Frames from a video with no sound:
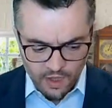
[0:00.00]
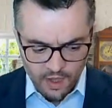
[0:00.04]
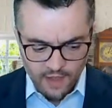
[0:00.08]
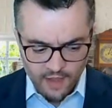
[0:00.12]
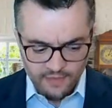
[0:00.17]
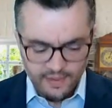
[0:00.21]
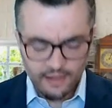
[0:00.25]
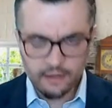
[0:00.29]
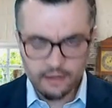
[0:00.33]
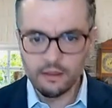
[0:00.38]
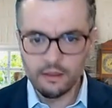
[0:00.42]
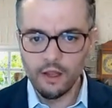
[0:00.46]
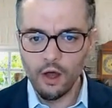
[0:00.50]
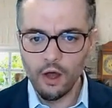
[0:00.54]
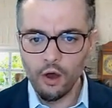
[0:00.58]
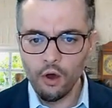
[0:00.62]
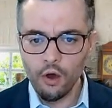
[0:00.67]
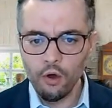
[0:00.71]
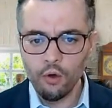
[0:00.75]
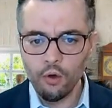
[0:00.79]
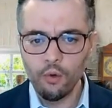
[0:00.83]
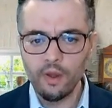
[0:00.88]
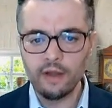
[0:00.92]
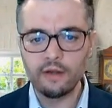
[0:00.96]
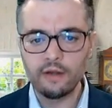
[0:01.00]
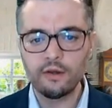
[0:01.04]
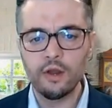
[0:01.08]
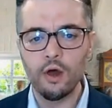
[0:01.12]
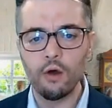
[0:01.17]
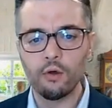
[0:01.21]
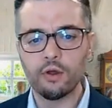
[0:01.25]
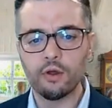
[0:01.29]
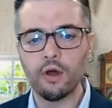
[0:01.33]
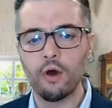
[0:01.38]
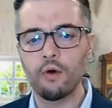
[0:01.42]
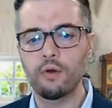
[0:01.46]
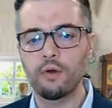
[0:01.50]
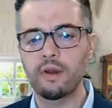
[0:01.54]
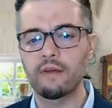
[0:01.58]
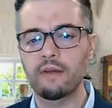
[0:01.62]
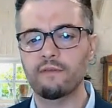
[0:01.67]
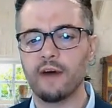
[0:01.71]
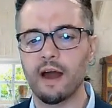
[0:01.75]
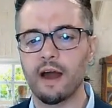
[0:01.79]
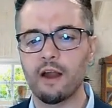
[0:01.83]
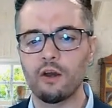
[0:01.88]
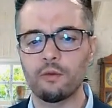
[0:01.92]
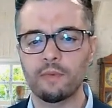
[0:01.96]
that low and no code
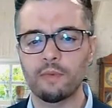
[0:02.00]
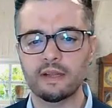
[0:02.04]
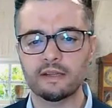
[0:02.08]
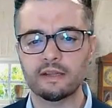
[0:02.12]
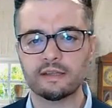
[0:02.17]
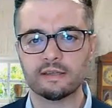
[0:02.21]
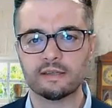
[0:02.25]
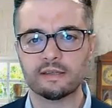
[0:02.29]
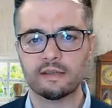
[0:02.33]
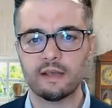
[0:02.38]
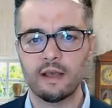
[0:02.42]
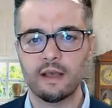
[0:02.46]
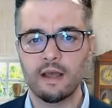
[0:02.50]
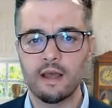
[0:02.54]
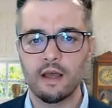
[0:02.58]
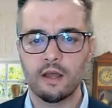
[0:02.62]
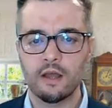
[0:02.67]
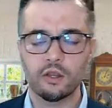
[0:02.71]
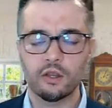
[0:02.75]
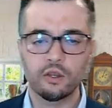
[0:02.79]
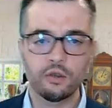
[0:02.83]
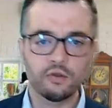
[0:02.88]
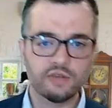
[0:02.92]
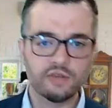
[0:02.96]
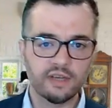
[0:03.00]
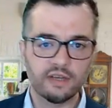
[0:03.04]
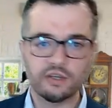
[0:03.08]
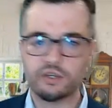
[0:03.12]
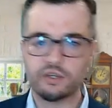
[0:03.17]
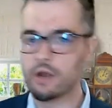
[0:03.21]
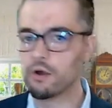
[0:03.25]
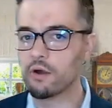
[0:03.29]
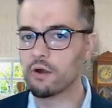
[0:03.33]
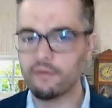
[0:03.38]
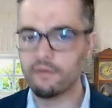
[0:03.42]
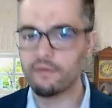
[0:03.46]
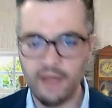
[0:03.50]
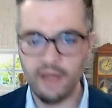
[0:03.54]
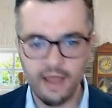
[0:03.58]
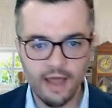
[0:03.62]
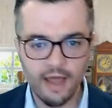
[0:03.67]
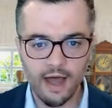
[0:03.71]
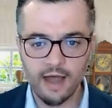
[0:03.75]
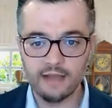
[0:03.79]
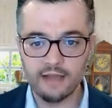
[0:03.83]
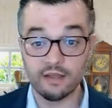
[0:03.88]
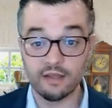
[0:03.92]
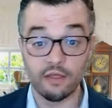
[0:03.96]
environments, using generative AI as a